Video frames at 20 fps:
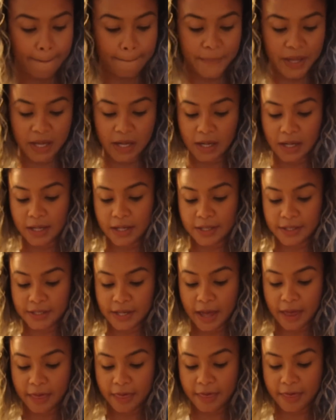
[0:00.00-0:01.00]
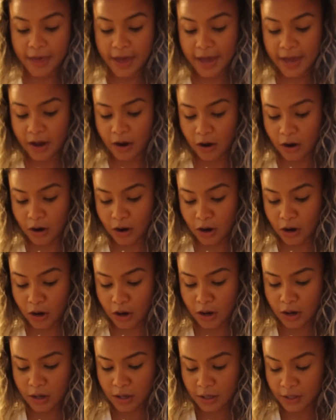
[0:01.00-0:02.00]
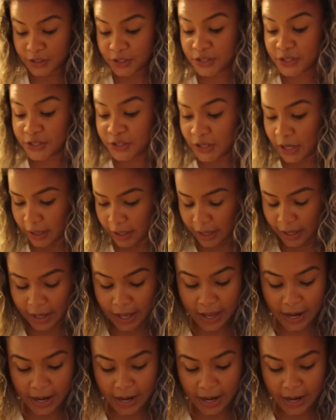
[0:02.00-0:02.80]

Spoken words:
because they are stunning.